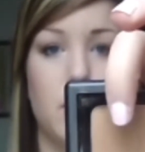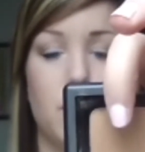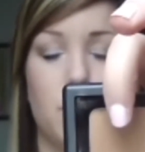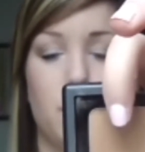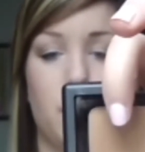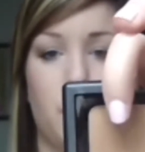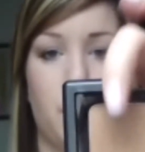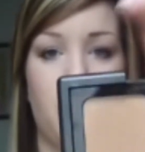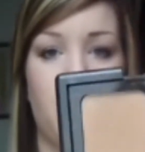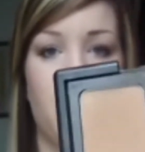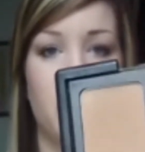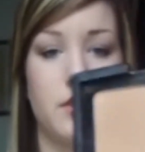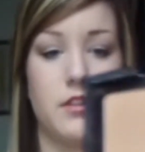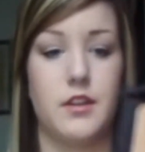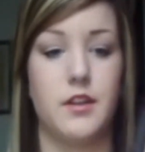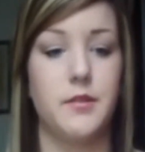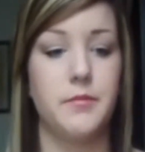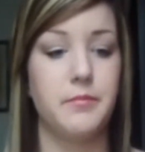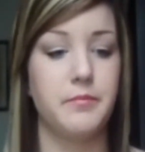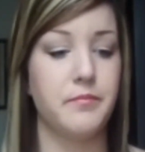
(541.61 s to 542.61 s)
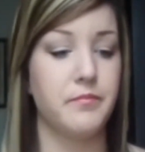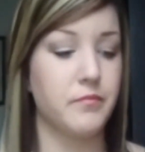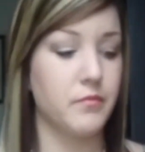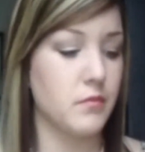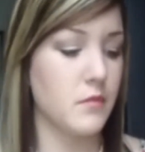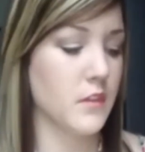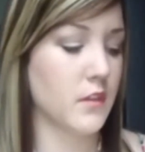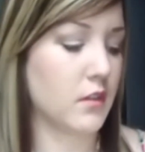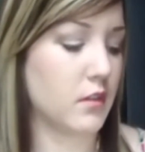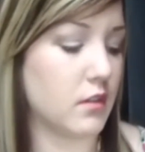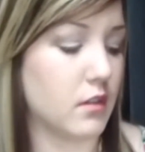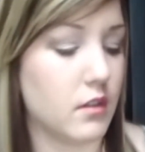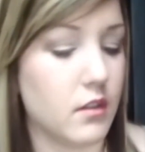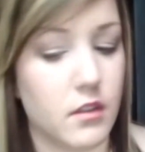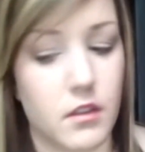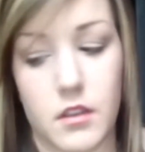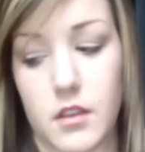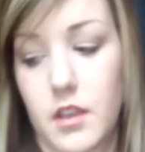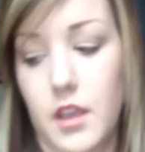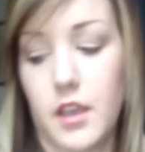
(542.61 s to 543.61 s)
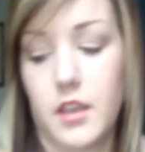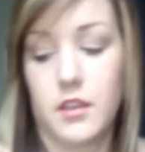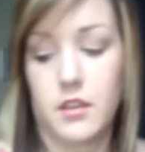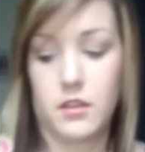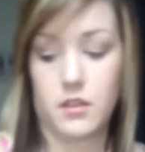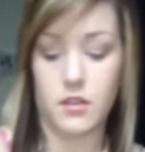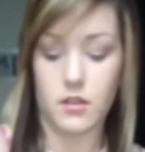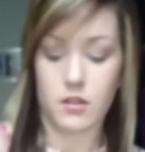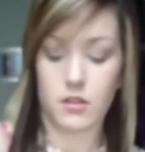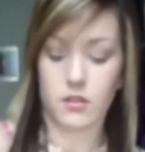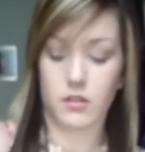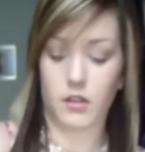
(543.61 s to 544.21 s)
Laguna Bronzer. Okay, your